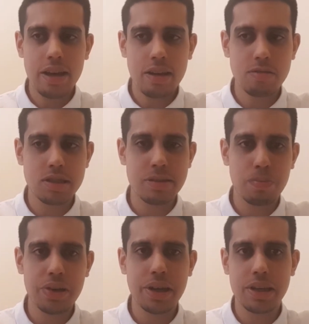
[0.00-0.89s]
it was
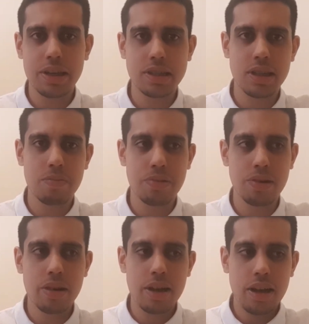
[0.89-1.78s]
pretty decent
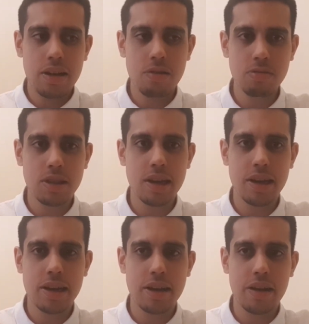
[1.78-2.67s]
but
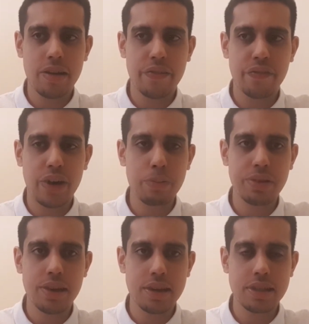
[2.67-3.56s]
nothing
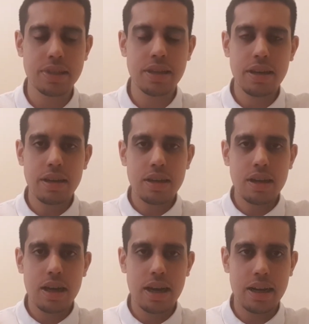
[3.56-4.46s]
fabulous
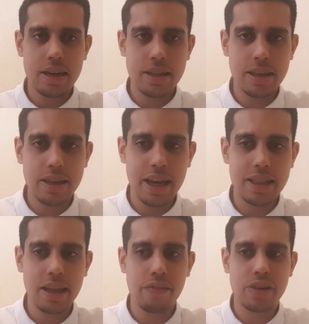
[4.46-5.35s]
and yeah
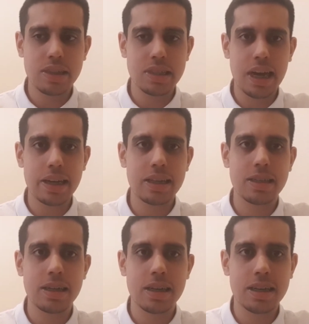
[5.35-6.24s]
they've decided
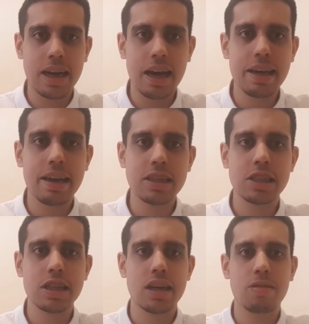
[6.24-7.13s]
to retire his
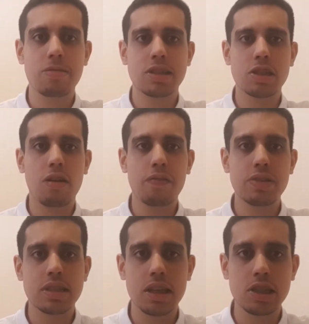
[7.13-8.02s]
shirt which
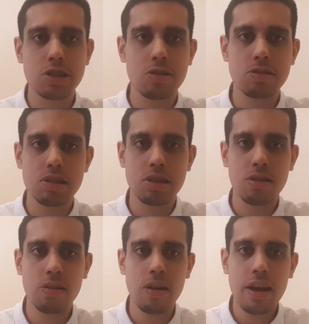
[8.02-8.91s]
obviously shows you